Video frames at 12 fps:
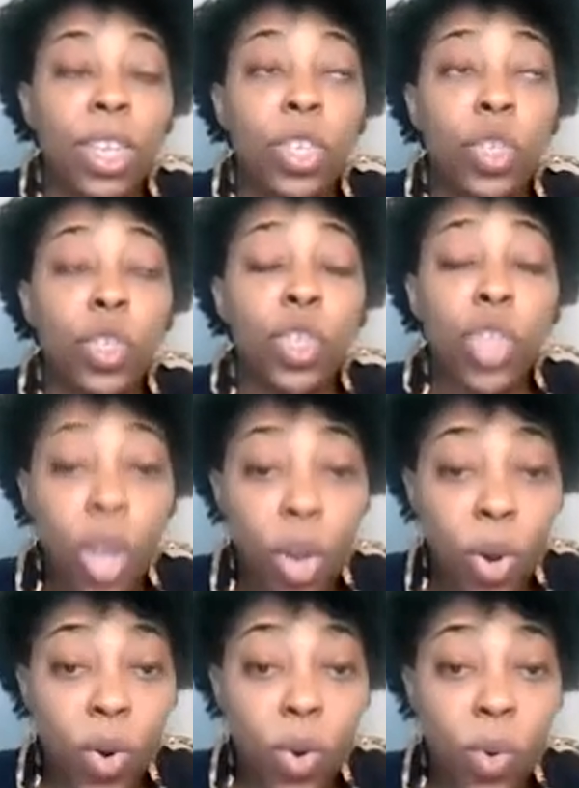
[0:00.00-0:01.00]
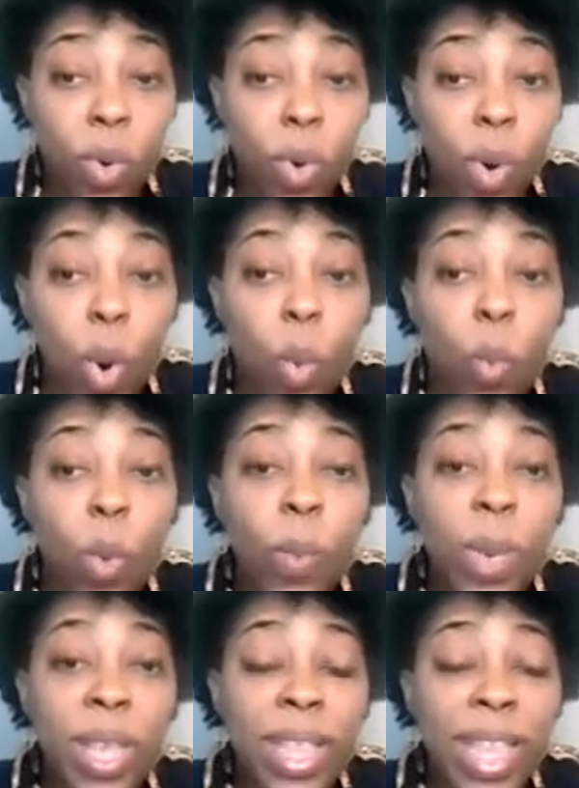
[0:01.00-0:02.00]
So when
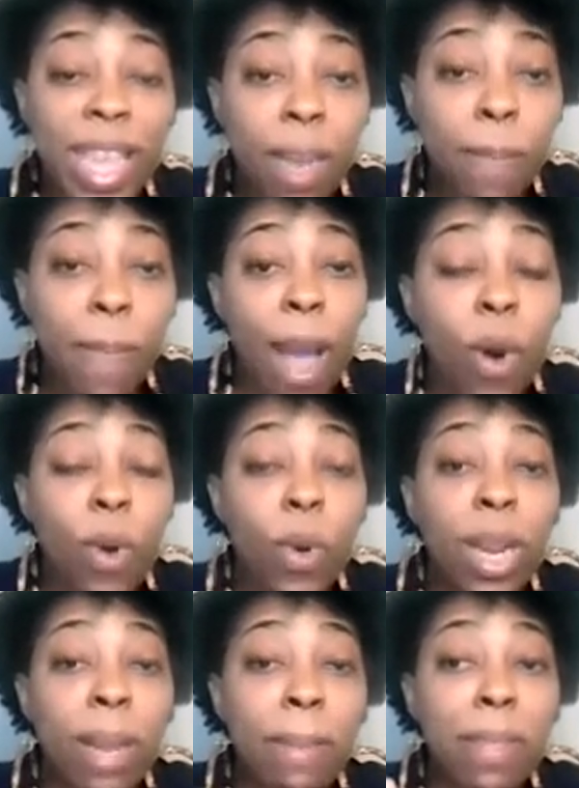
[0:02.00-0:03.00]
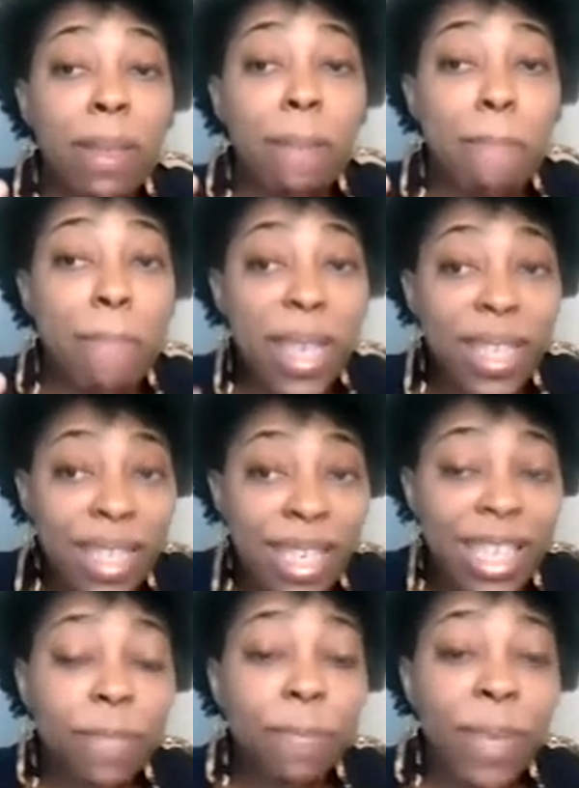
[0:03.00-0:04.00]
we think about the
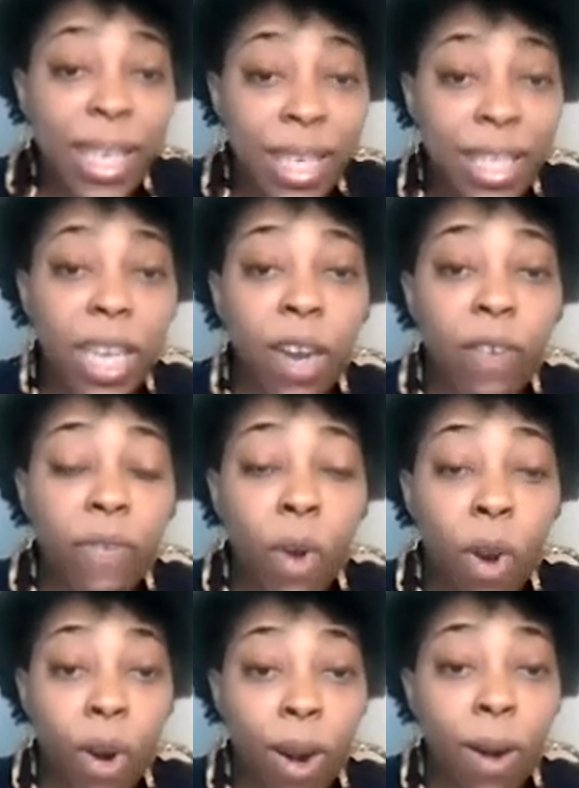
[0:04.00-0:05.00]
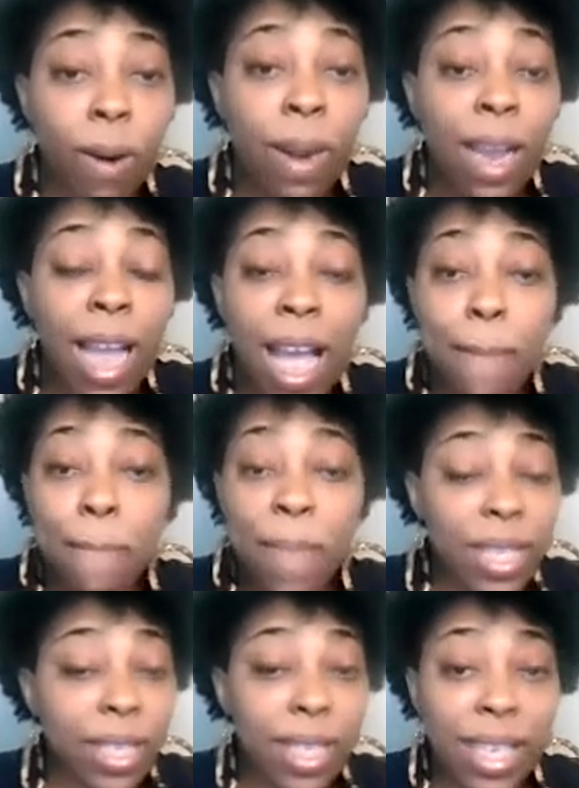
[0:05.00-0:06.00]
business piece of our
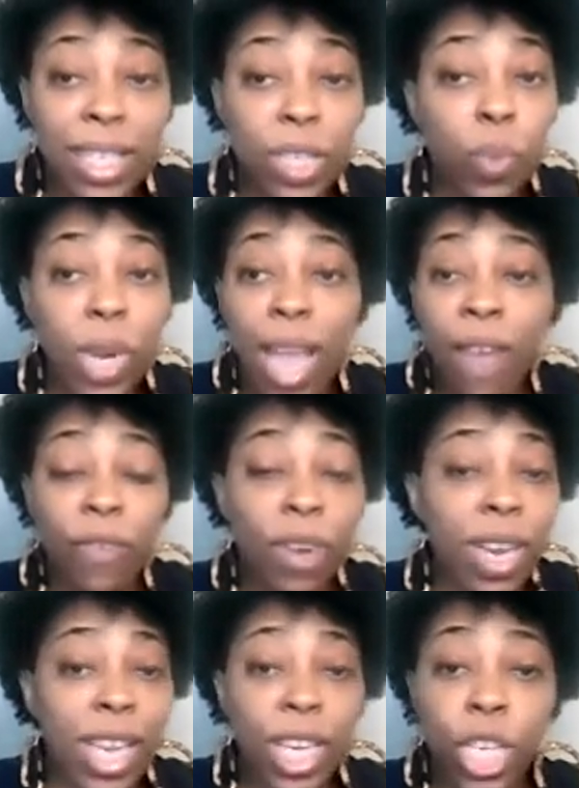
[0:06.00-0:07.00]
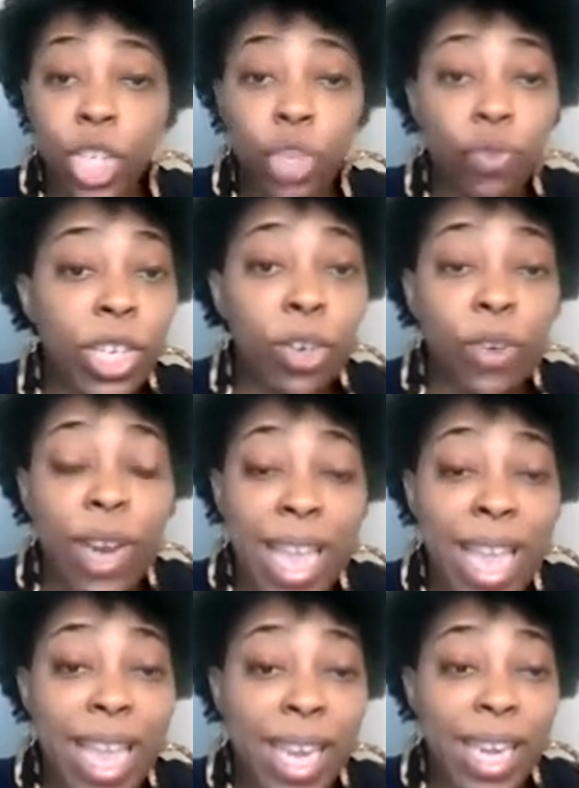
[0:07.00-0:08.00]
business, whatever industry you're
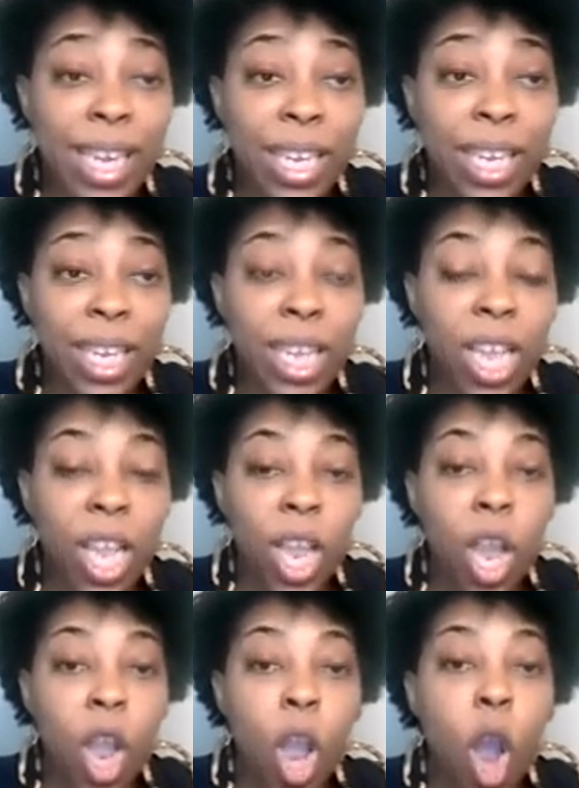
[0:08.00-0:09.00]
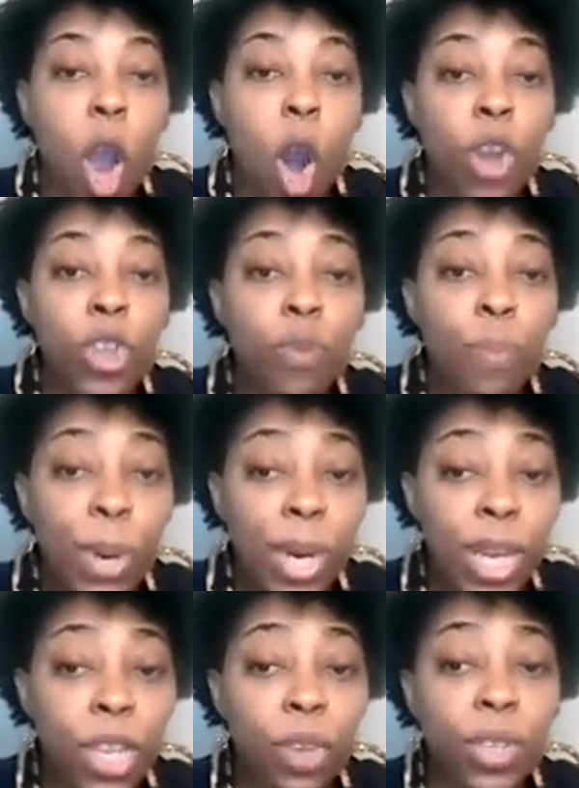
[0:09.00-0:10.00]
in, are you
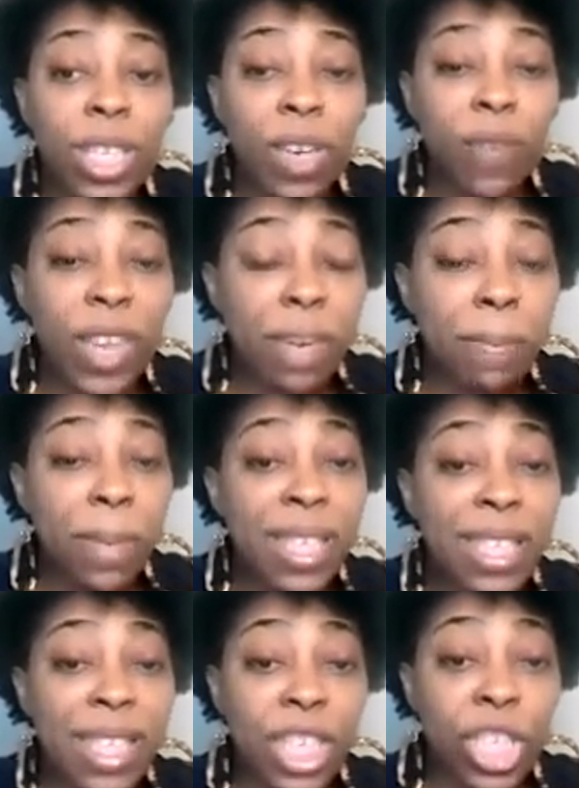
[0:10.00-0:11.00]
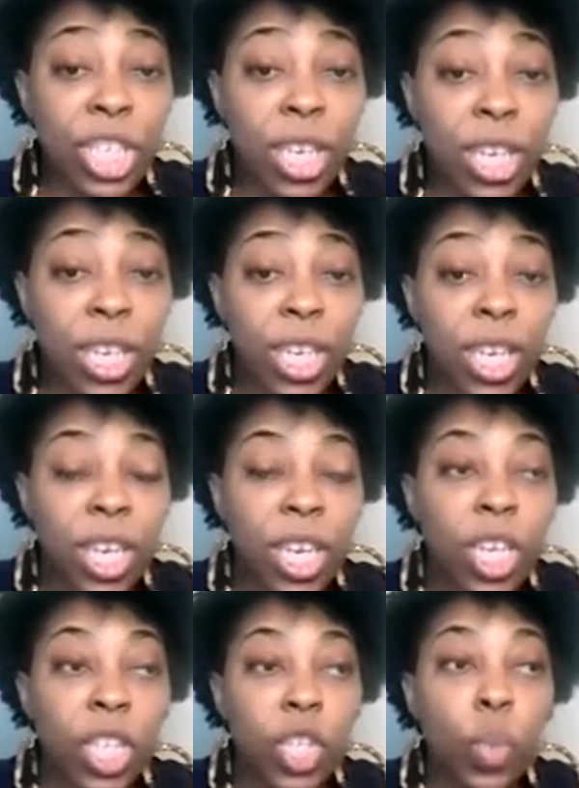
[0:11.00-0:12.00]
putting yourself in a position
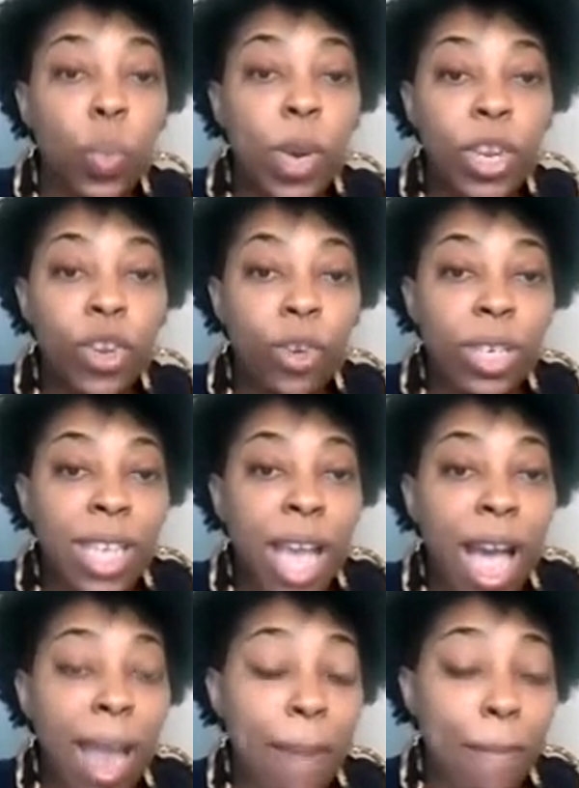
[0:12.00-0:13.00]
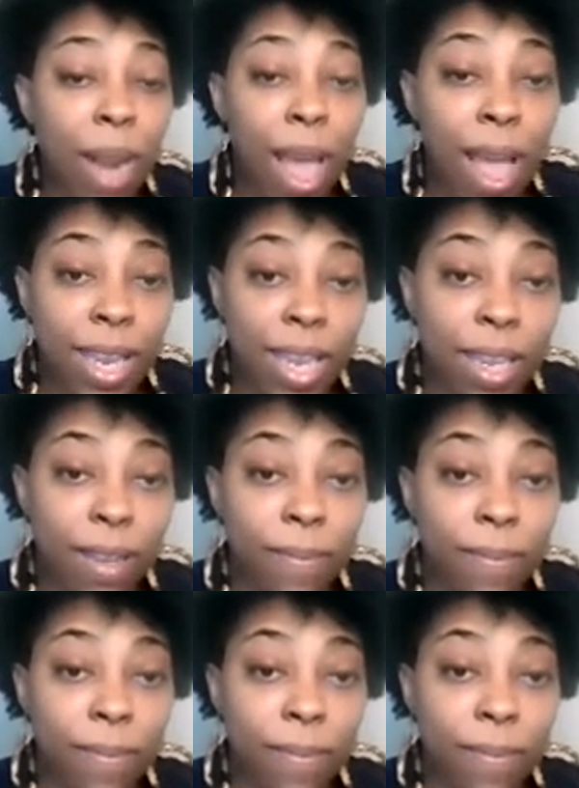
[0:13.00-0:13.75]
to where you're time blocking?